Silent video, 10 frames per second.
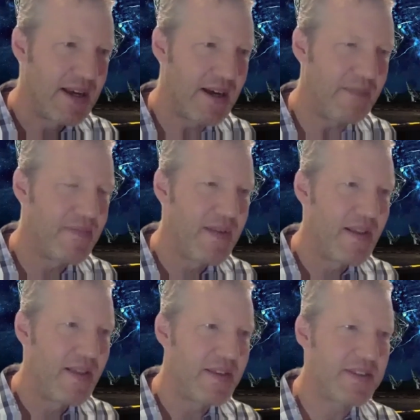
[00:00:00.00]

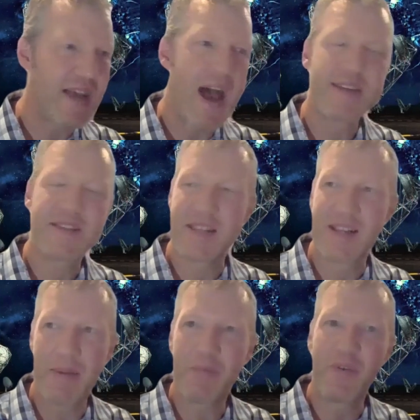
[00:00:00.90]
the size and the
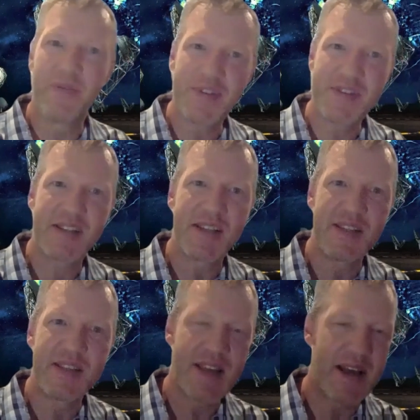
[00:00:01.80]
number of
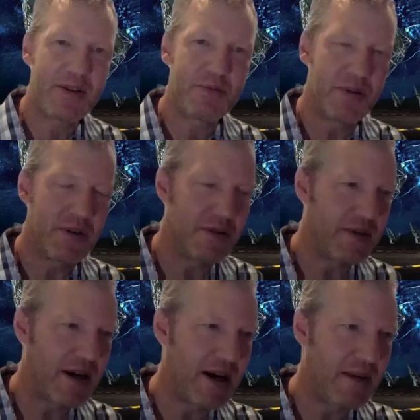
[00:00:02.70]
visitors that will